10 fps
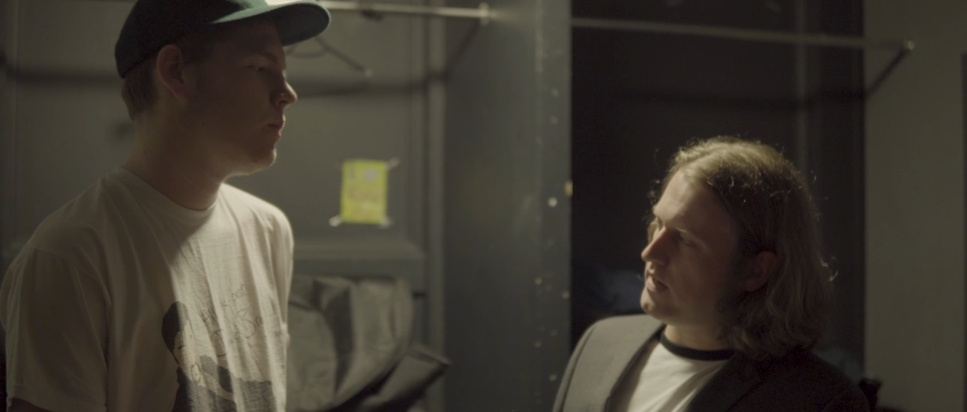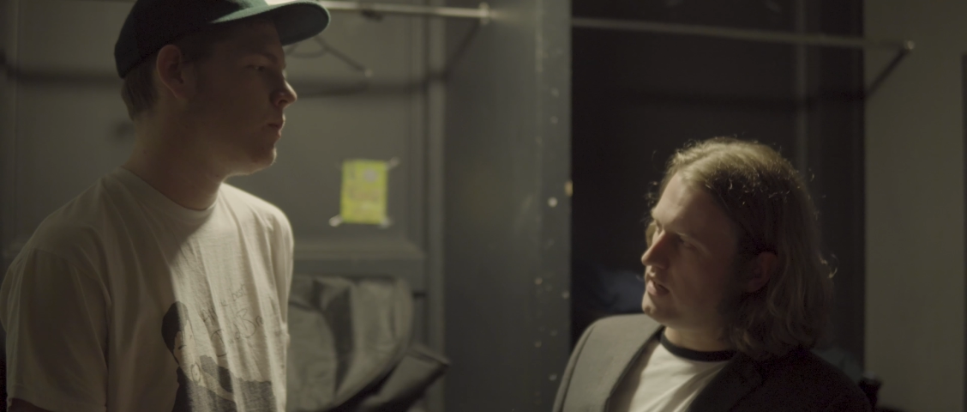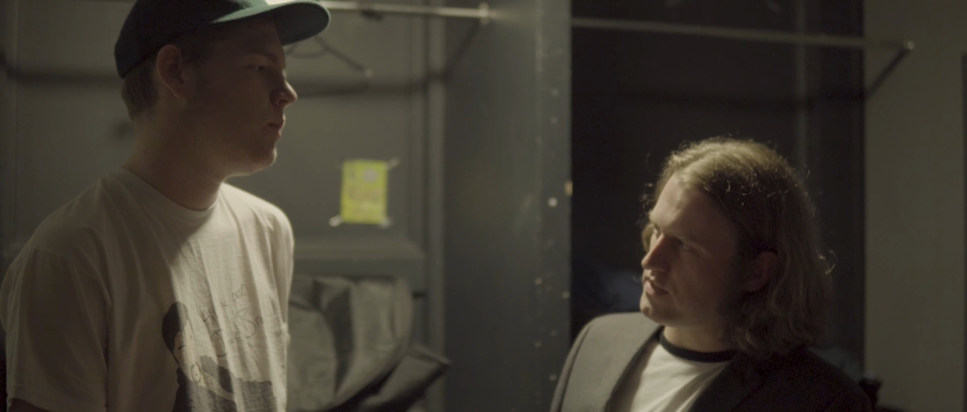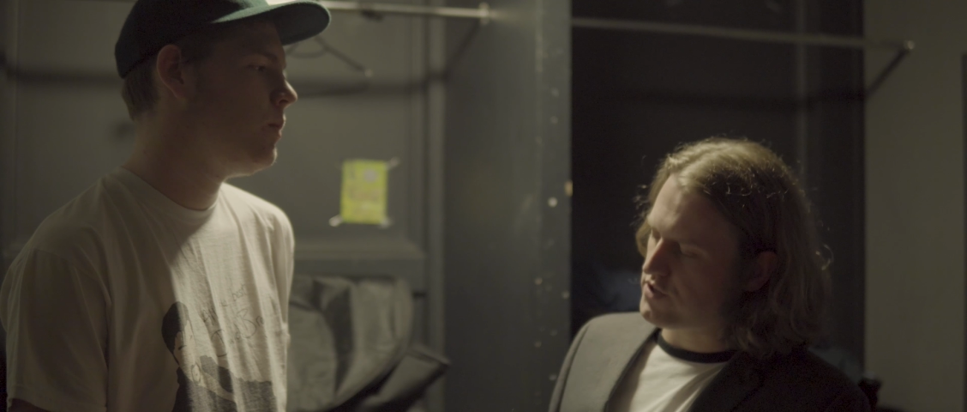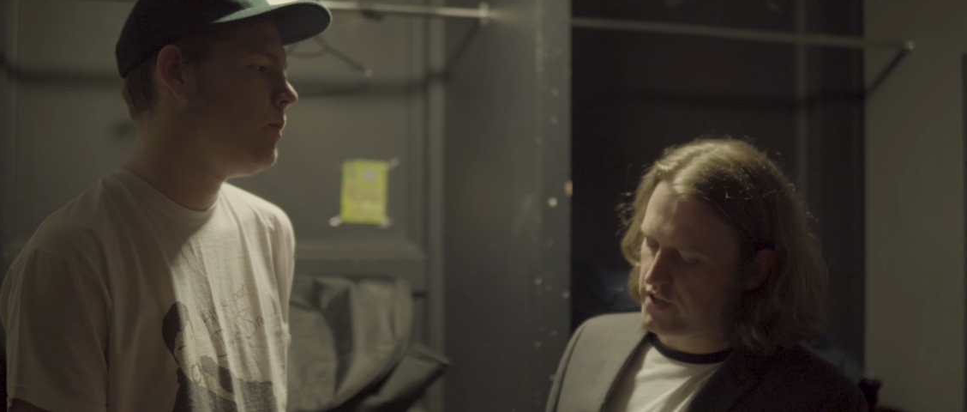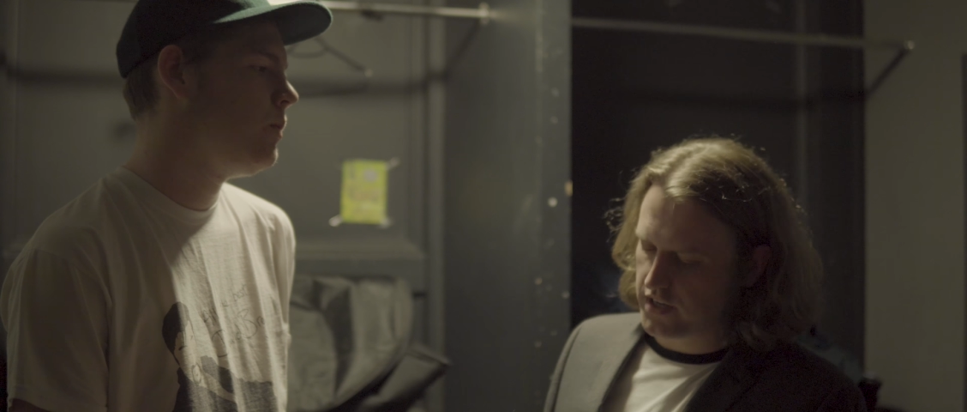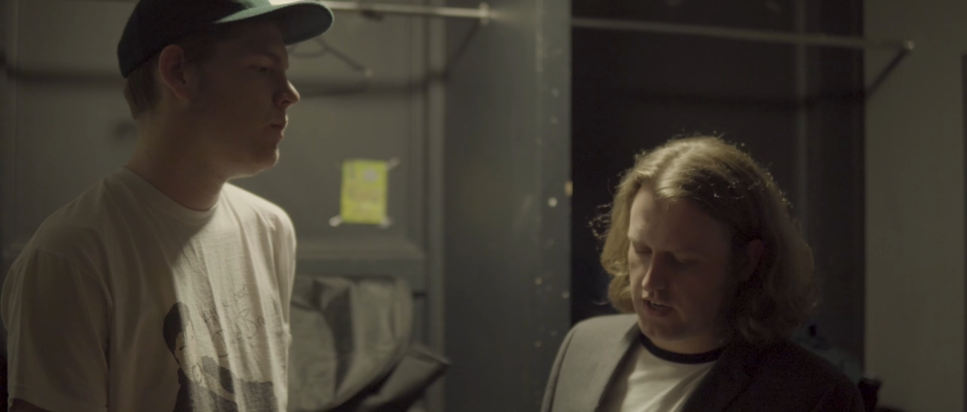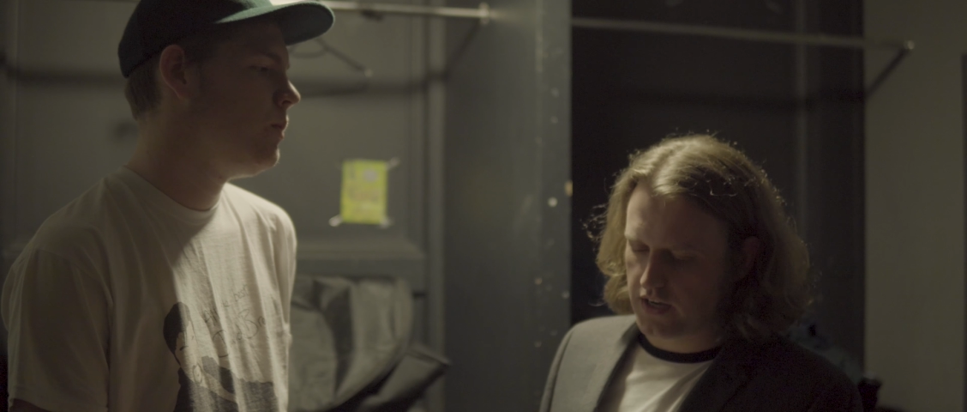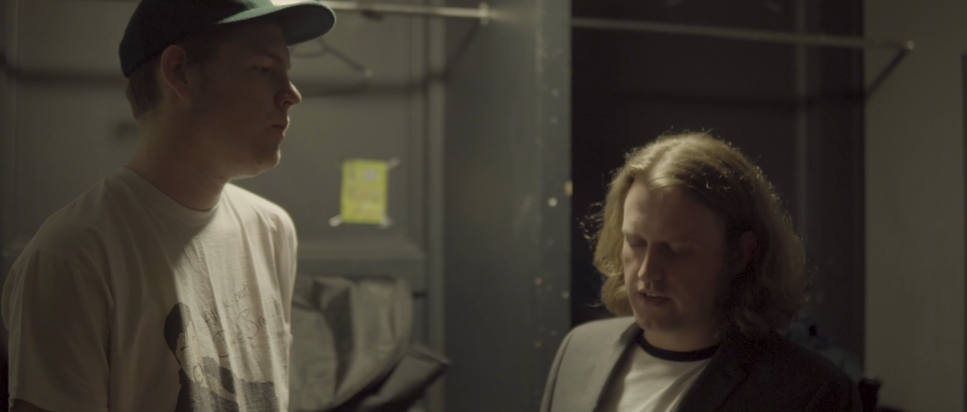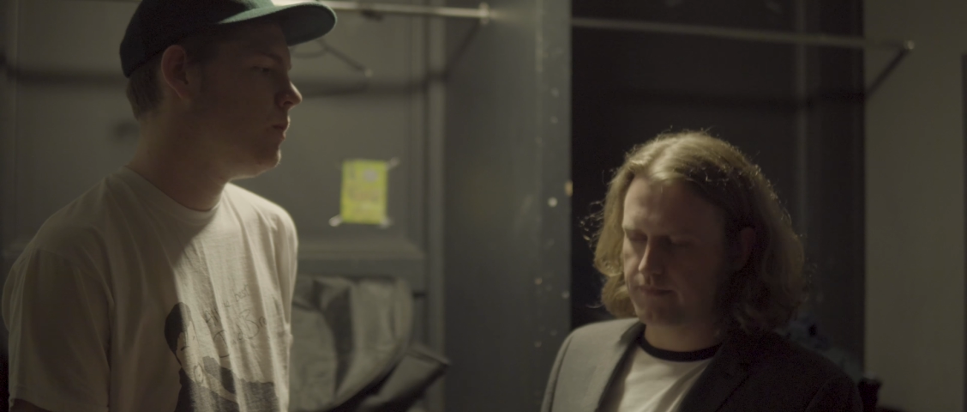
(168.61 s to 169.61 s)
electronic
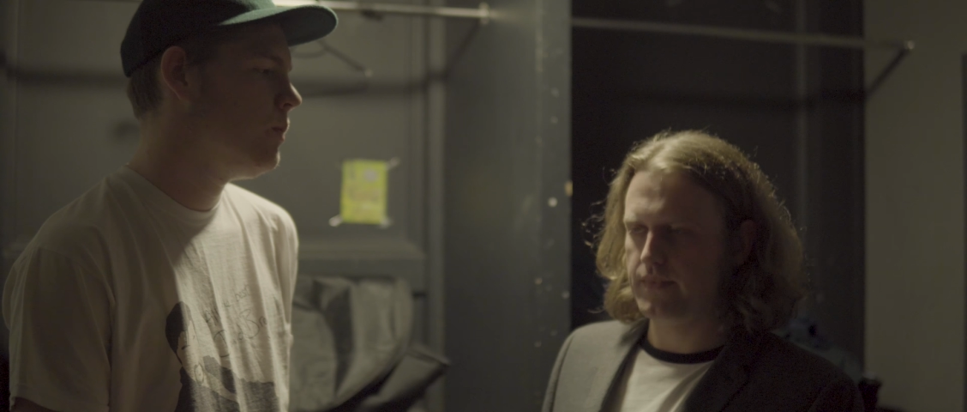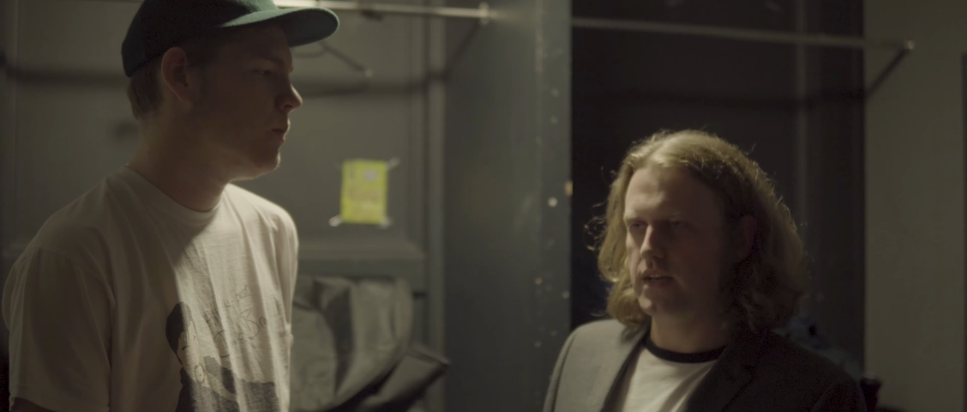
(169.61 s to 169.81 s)
kind